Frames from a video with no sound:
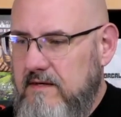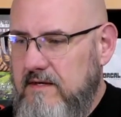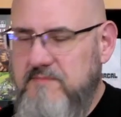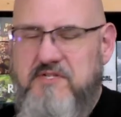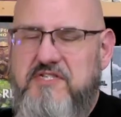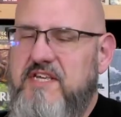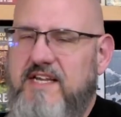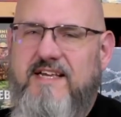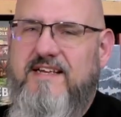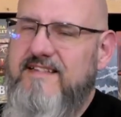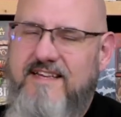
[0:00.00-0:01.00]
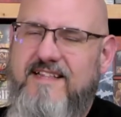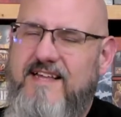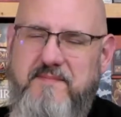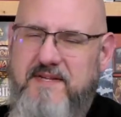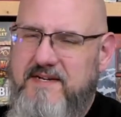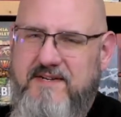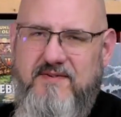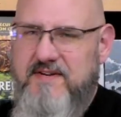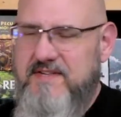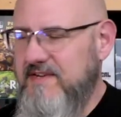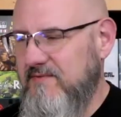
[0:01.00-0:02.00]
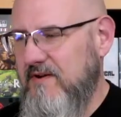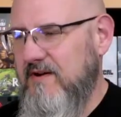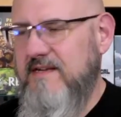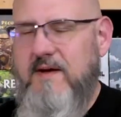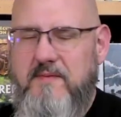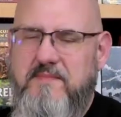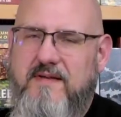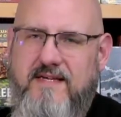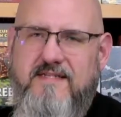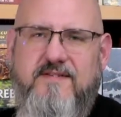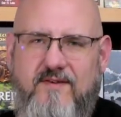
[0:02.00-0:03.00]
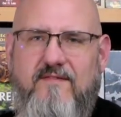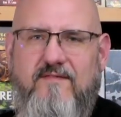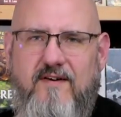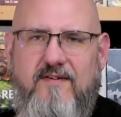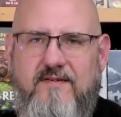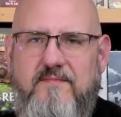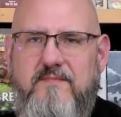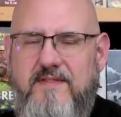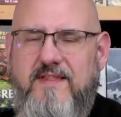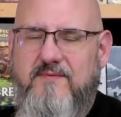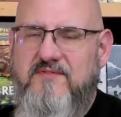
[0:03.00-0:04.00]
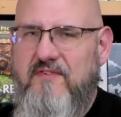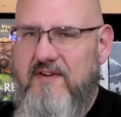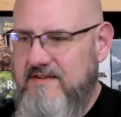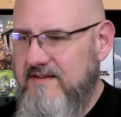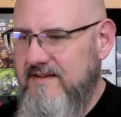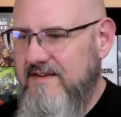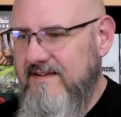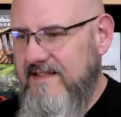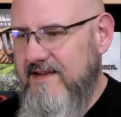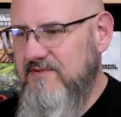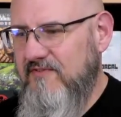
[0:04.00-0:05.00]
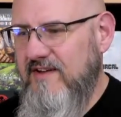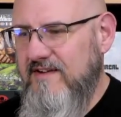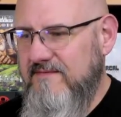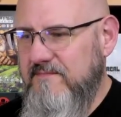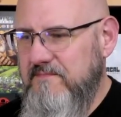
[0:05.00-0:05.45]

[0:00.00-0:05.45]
I'm just kidding. The clap didn't do anything wrong. I still have volume, but that was fun. That was fun.